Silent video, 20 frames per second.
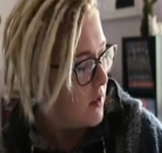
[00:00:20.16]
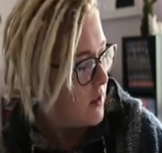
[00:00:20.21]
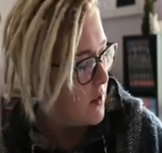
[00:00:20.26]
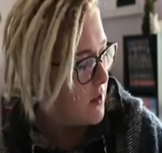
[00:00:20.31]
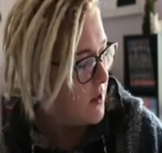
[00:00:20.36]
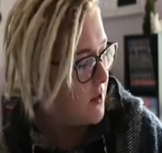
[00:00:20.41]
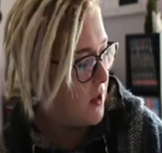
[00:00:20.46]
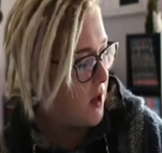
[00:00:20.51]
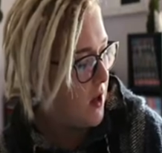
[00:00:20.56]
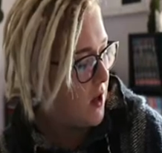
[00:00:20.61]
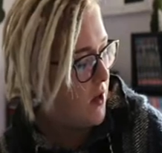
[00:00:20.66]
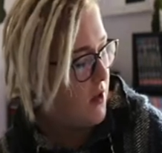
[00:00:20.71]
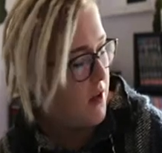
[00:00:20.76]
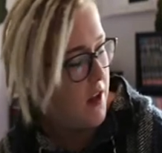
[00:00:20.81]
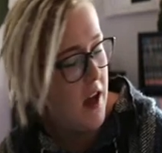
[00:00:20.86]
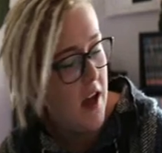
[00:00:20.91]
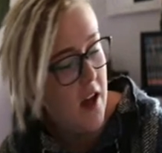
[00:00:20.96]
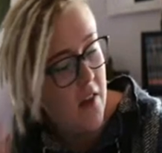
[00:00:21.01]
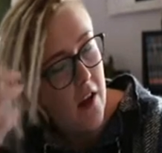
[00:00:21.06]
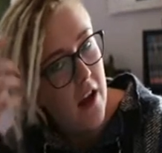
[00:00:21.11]
So
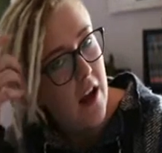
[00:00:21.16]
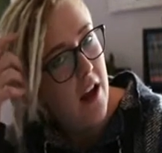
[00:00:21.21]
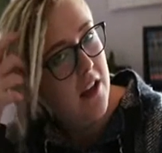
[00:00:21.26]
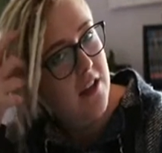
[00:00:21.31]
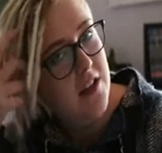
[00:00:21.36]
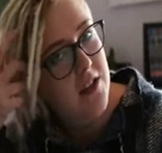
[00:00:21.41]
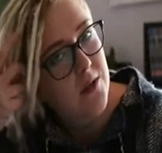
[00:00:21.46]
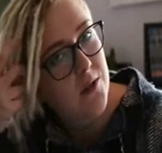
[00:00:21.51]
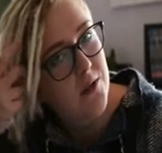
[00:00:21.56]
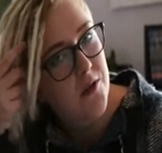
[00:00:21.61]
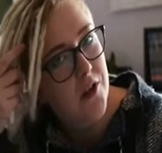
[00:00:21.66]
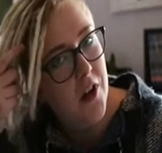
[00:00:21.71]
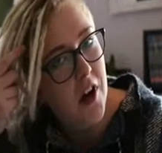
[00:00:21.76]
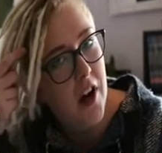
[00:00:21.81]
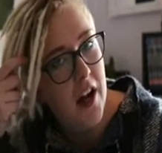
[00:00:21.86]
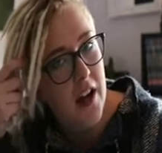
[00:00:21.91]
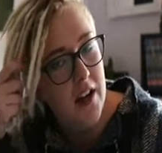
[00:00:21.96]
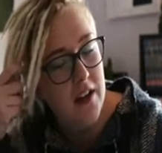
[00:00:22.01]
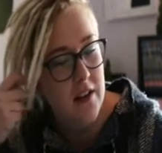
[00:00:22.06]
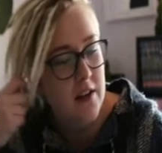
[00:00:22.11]
yeah, they are still
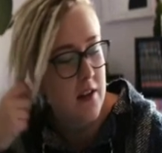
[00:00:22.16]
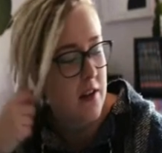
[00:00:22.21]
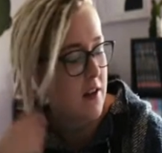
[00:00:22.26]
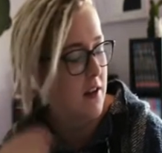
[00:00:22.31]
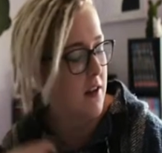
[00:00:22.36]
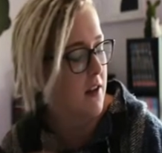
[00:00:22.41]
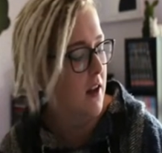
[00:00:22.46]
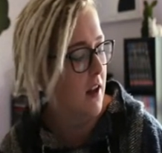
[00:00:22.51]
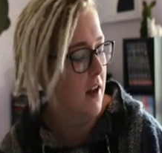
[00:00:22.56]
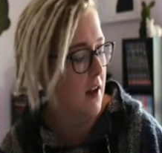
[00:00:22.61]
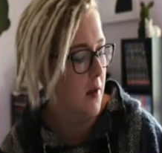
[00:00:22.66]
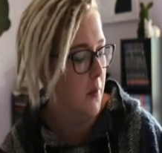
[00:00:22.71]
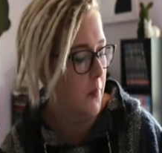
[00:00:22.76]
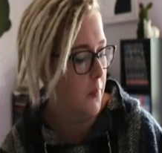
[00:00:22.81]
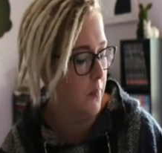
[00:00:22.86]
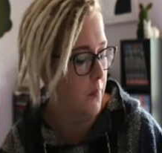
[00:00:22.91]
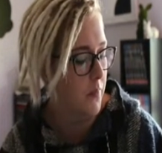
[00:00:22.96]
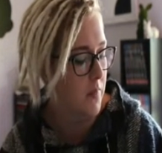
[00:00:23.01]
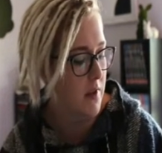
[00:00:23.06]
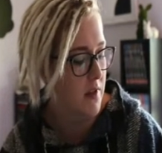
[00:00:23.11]
drying.
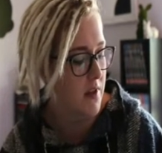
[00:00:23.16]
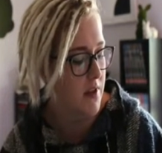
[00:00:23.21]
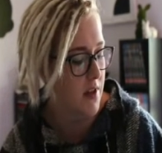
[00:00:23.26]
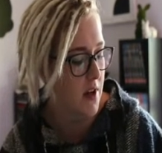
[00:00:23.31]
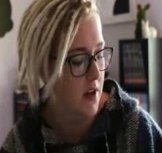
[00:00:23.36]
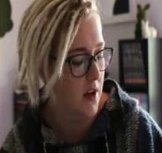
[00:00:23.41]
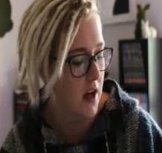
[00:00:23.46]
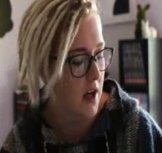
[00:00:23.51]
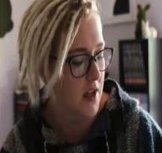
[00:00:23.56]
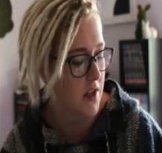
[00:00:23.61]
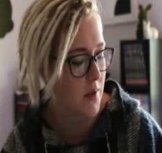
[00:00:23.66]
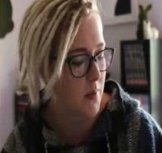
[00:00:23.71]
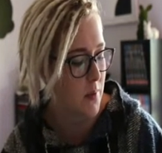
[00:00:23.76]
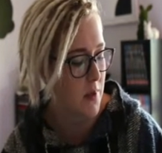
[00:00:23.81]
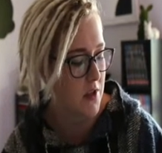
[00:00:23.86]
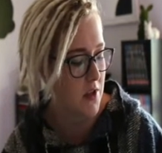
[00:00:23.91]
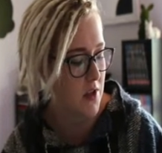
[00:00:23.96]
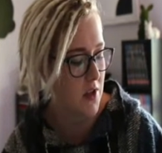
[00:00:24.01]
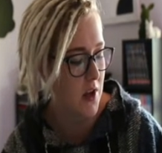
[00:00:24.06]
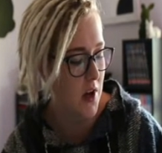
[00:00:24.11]
So I just
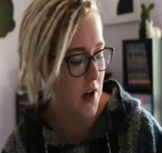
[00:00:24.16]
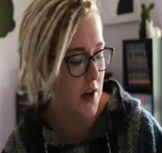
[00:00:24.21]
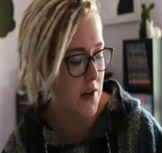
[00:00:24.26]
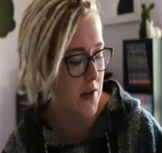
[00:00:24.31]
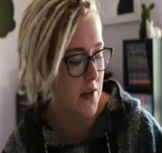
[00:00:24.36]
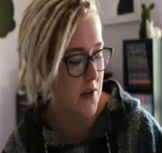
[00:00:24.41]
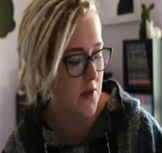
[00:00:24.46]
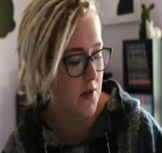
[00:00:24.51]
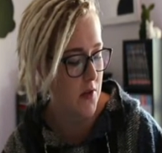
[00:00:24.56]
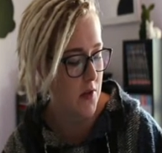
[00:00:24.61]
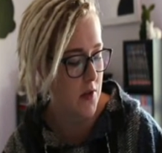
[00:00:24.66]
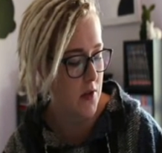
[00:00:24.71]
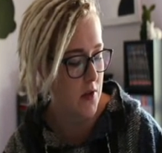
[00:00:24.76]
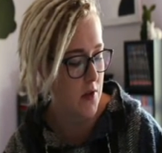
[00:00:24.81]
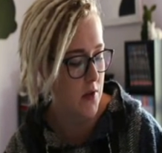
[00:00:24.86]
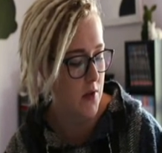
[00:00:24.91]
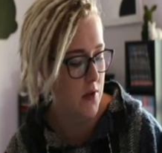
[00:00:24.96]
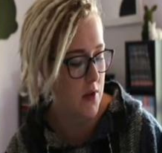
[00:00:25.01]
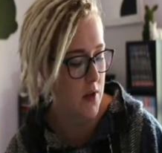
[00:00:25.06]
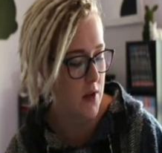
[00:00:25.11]
wanted to go
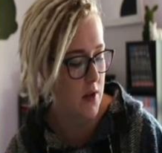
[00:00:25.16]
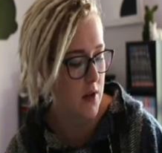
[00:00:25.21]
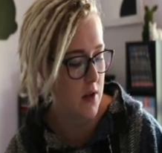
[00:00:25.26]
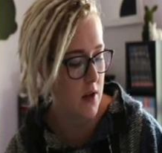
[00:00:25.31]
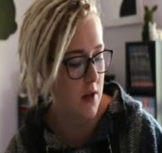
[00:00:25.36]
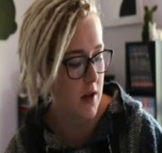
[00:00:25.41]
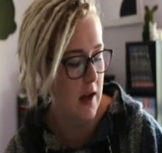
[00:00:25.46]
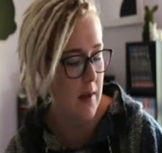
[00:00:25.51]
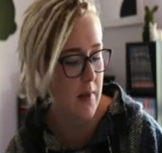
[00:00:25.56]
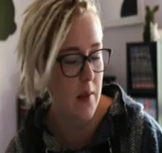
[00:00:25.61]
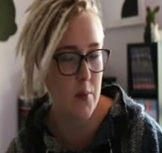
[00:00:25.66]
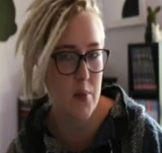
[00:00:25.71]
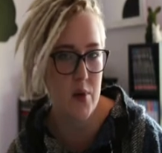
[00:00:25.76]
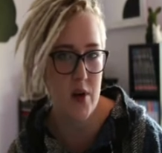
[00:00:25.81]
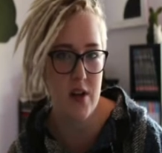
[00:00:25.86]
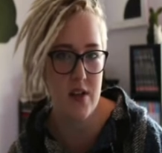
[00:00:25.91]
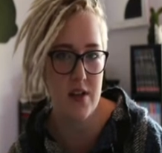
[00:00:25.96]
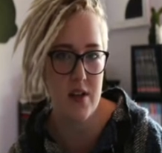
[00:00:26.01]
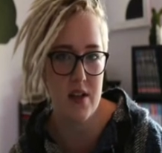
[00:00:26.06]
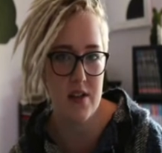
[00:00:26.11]
through the
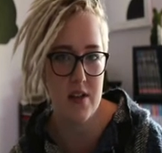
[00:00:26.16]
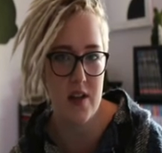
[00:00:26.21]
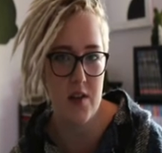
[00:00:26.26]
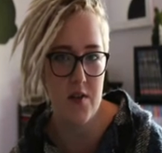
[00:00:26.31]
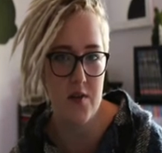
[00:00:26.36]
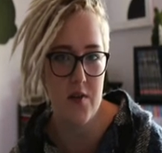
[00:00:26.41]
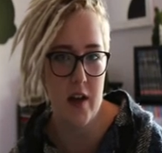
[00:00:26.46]
process